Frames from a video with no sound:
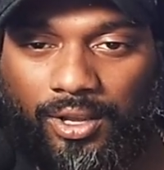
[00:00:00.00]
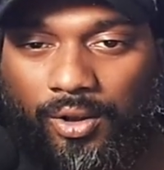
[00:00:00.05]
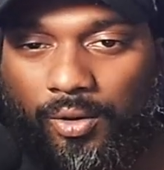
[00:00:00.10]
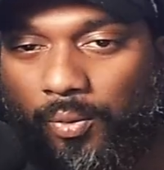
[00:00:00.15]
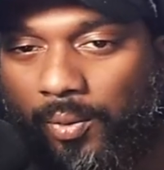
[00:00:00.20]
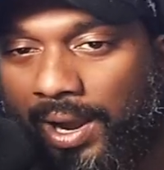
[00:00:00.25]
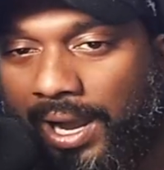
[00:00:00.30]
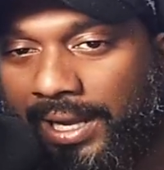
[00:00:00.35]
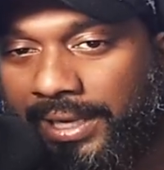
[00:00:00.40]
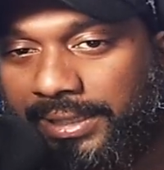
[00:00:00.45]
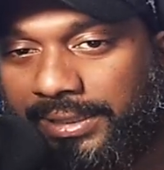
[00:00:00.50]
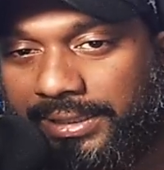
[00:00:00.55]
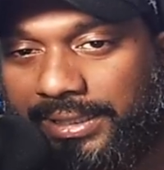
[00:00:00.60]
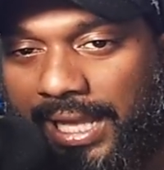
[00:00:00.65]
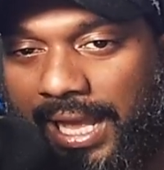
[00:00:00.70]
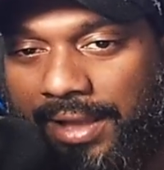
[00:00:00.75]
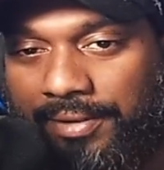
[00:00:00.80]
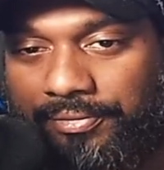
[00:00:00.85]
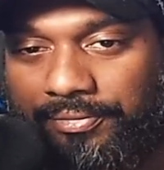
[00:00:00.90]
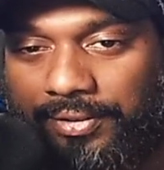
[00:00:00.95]
Why is
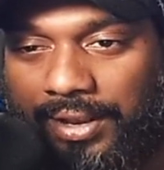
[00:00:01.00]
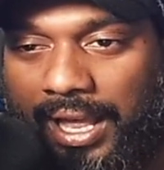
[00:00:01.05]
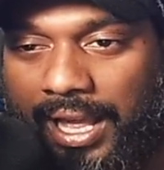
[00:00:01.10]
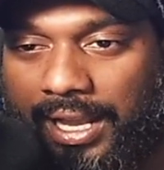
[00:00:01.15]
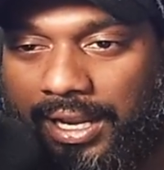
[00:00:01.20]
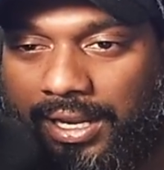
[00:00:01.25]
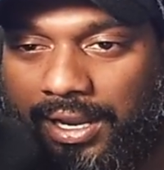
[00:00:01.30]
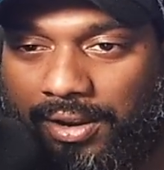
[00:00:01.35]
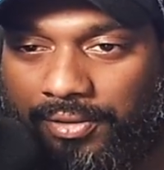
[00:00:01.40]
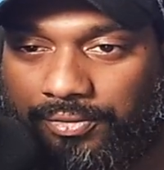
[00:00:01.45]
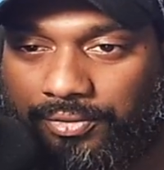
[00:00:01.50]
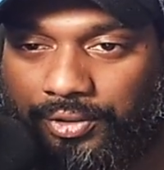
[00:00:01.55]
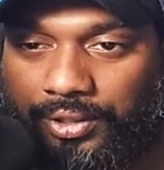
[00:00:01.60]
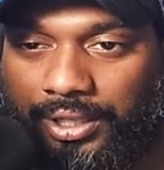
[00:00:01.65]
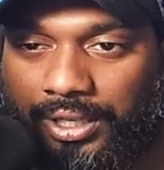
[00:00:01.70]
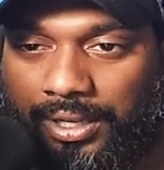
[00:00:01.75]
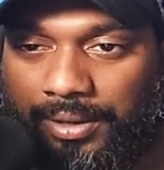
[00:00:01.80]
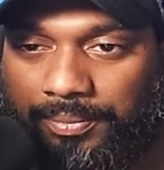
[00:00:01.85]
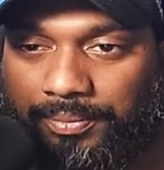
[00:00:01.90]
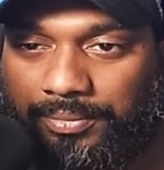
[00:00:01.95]
that flag
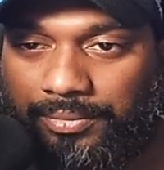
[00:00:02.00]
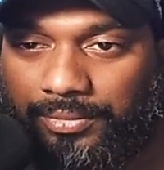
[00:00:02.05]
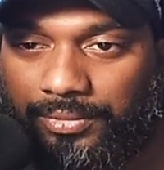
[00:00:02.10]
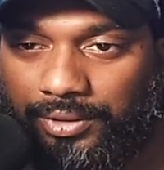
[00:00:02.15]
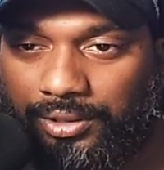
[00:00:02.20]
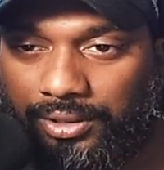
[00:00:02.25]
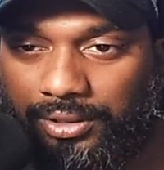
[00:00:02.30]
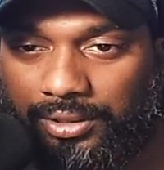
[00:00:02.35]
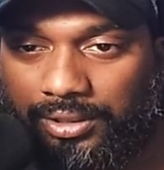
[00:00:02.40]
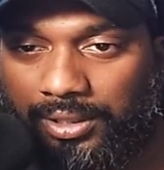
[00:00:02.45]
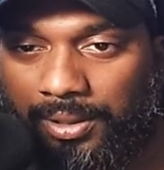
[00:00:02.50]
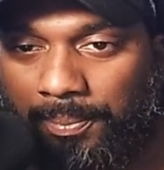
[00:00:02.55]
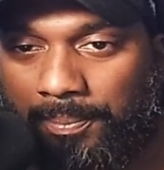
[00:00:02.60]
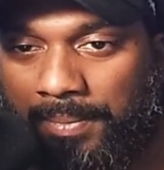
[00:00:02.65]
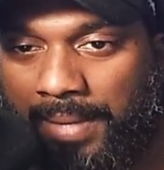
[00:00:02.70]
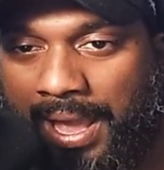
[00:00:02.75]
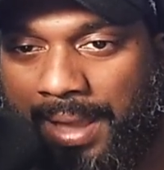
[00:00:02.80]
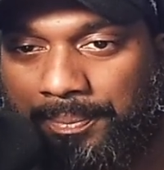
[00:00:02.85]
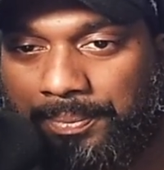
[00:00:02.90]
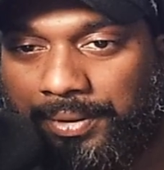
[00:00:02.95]
covering up the
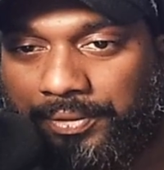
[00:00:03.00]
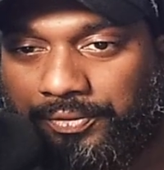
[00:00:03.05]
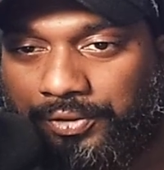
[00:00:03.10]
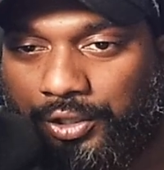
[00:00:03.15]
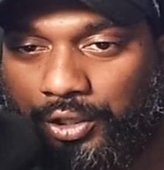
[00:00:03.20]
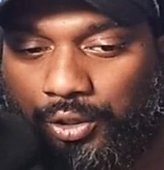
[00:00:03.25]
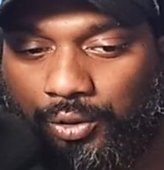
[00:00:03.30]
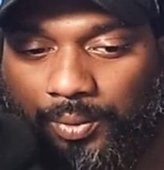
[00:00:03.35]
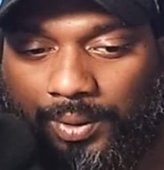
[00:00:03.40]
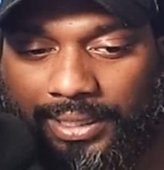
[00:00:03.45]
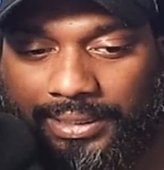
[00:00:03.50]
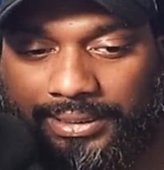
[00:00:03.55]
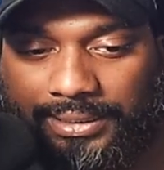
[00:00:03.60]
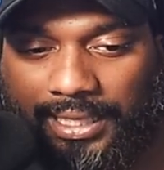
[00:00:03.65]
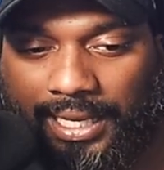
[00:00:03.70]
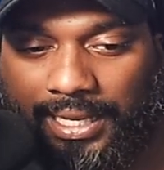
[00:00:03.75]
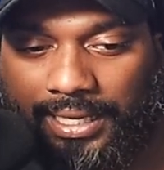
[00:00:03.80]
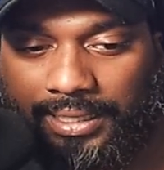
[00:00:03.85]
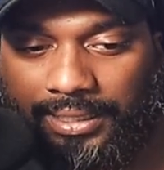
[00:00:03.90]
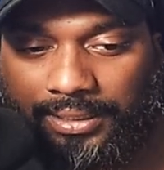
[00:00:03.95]
map of the
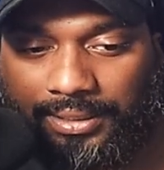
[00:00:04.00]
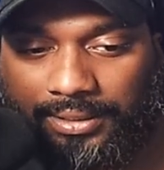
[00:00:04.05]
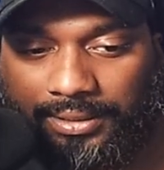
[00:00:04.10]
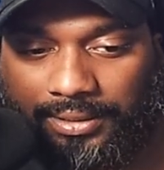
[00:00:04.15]
USA?